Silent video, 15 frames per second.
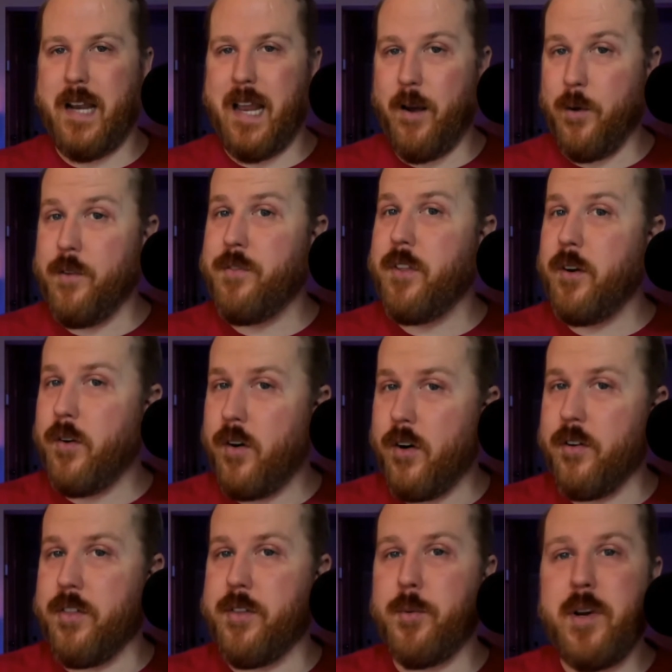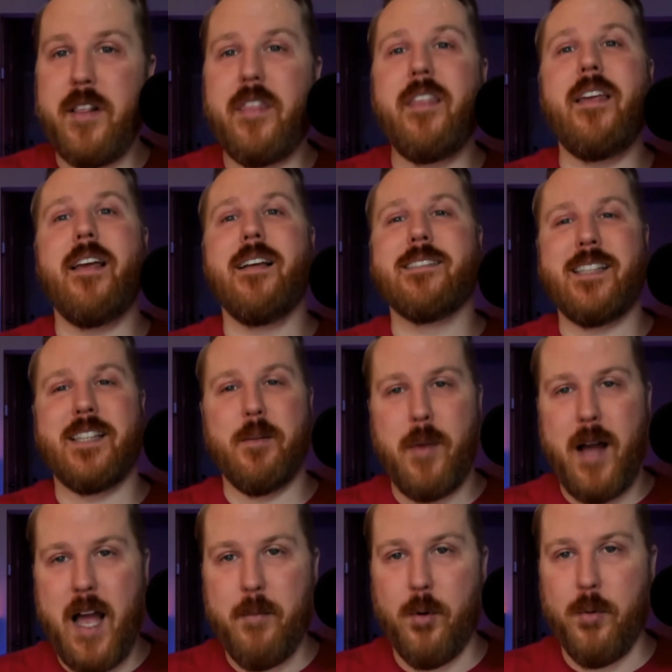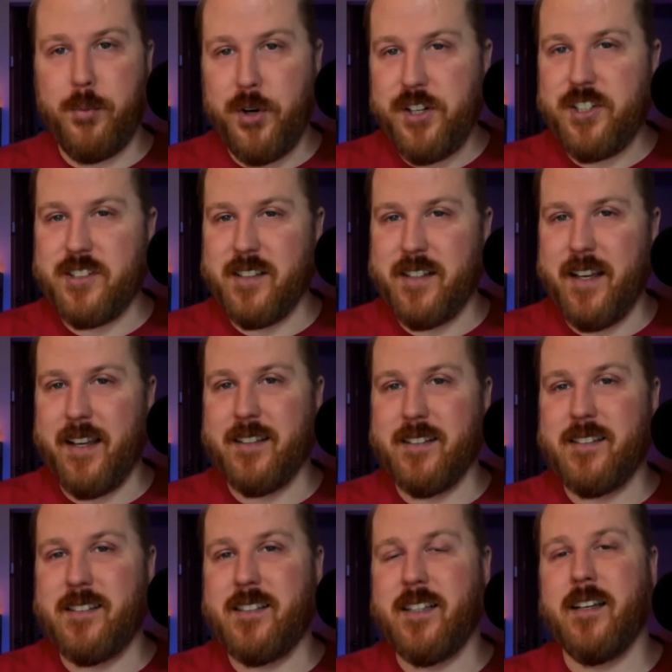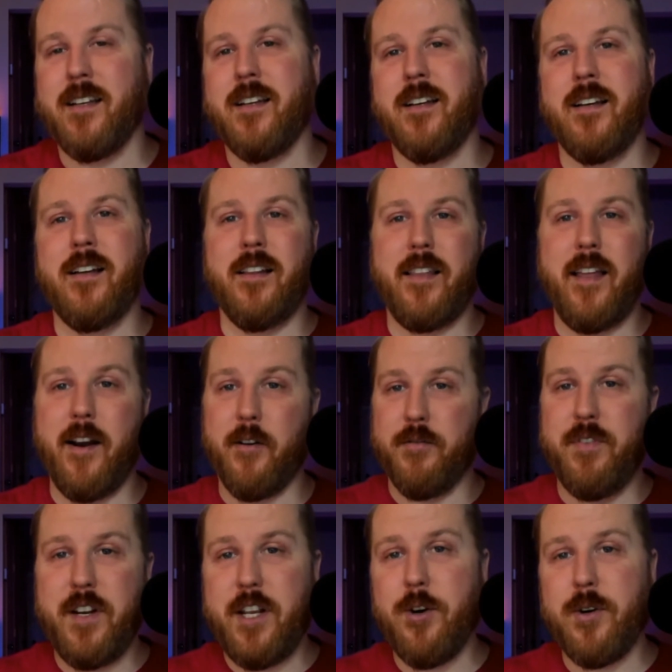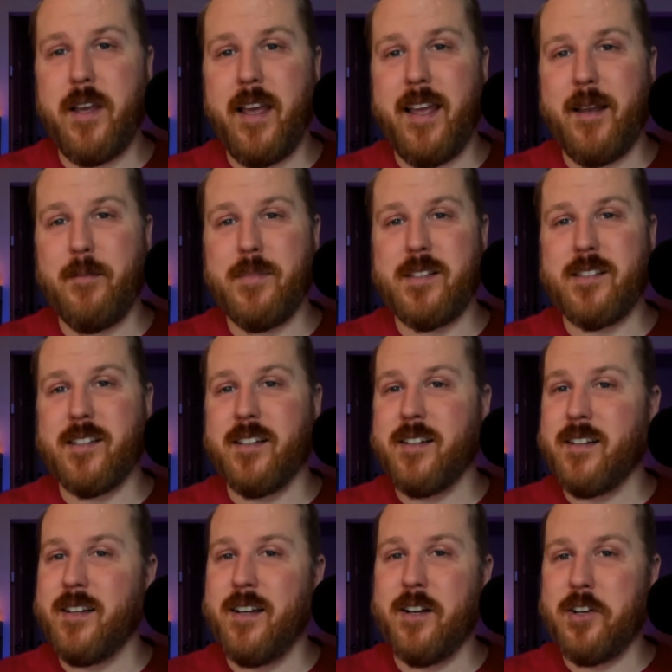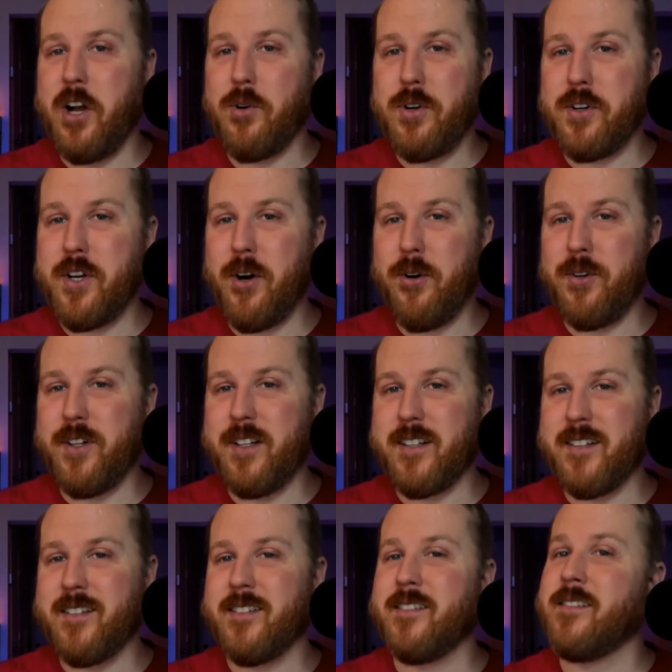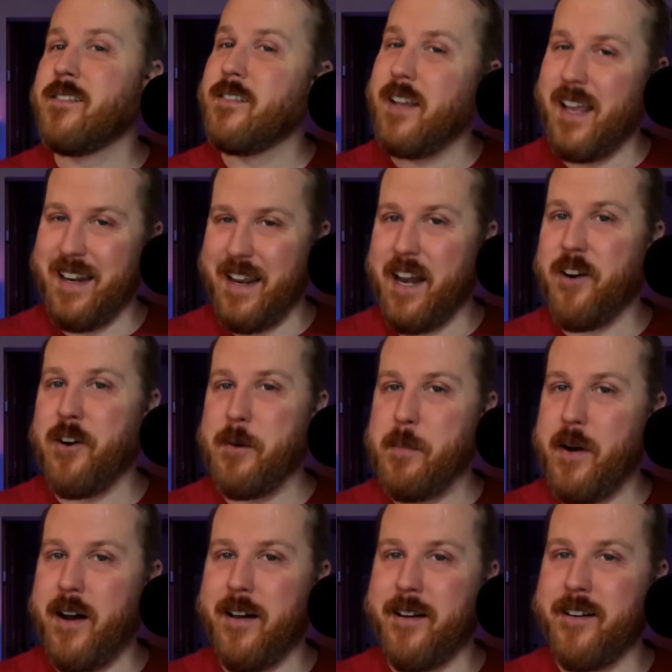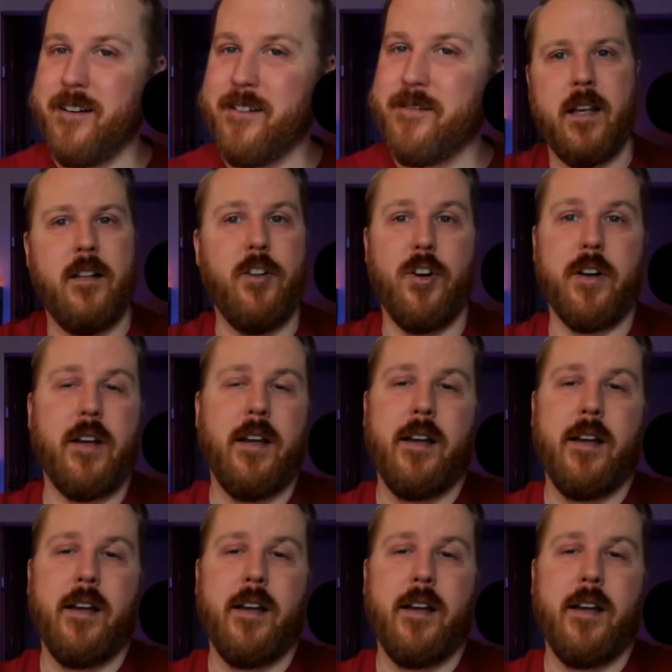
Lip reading: Now, if there are three things that the Bible preaches against, they are video games, Coca-Cola, and Harry Potter. Look,